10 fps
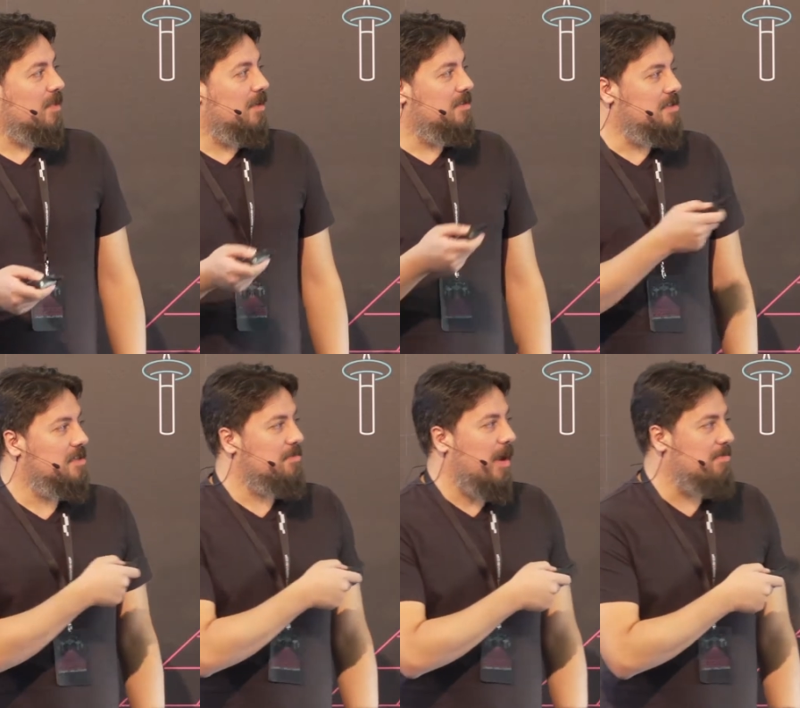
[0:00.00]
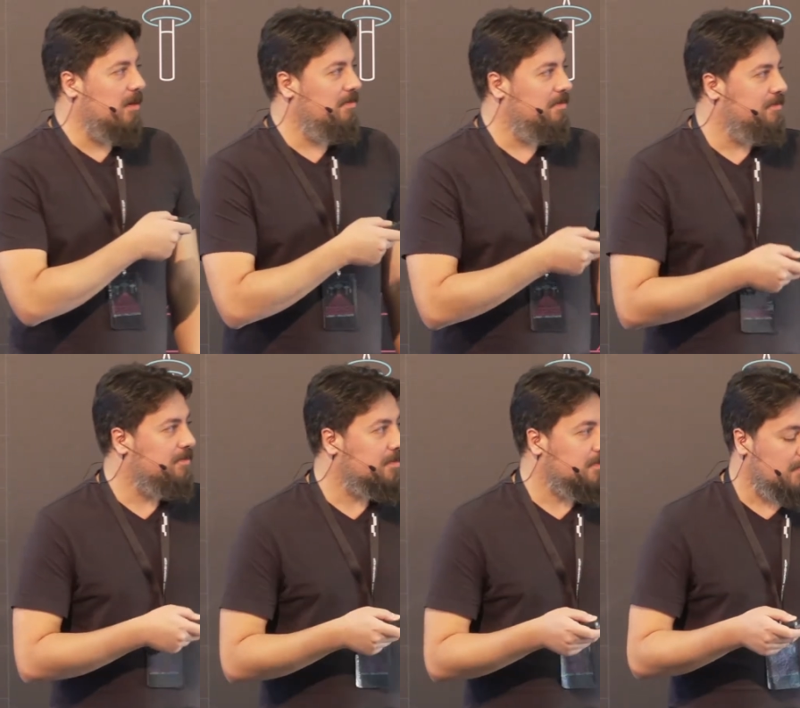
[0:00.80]
This is a paper
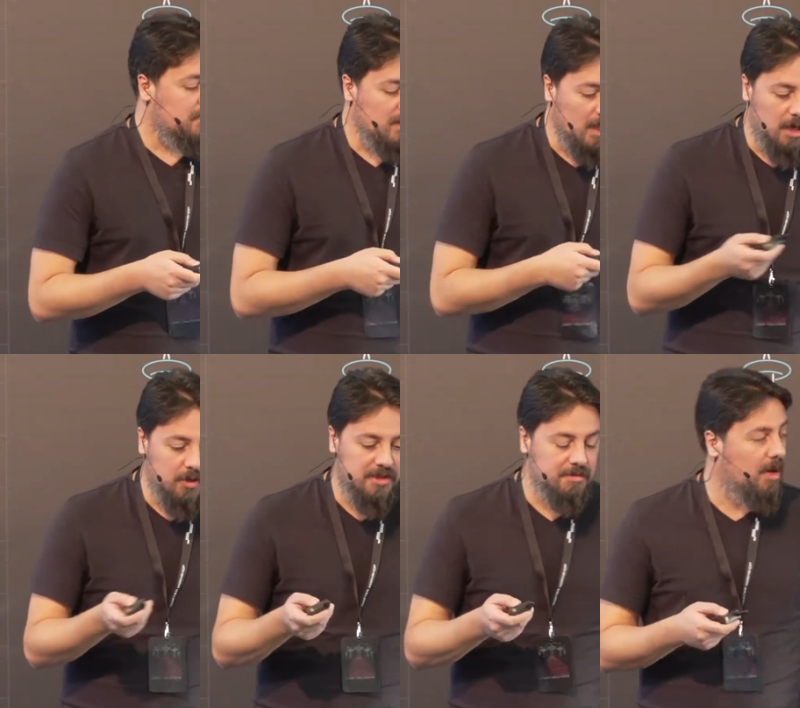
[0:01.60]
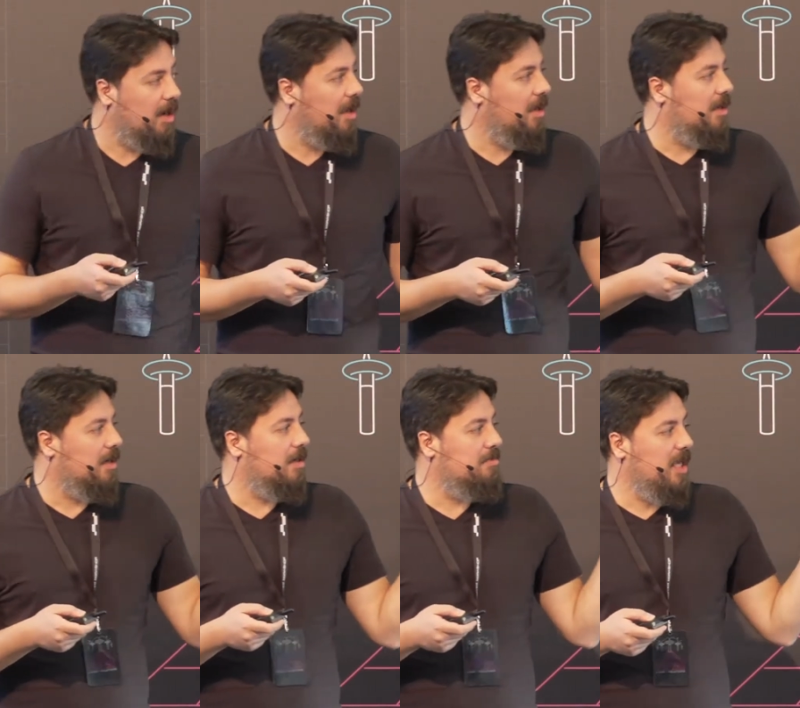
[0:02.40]
written by
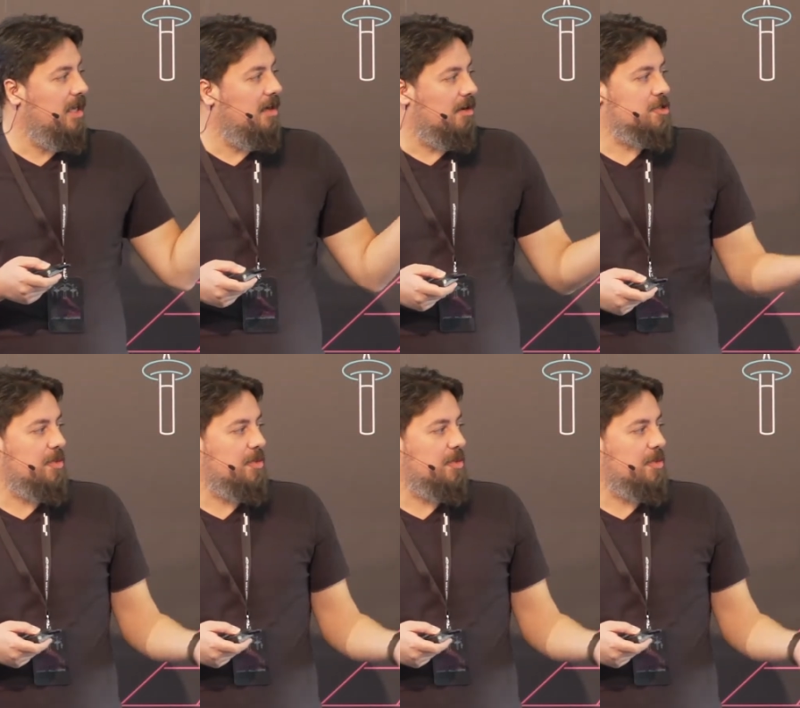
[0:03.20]
me, Harsh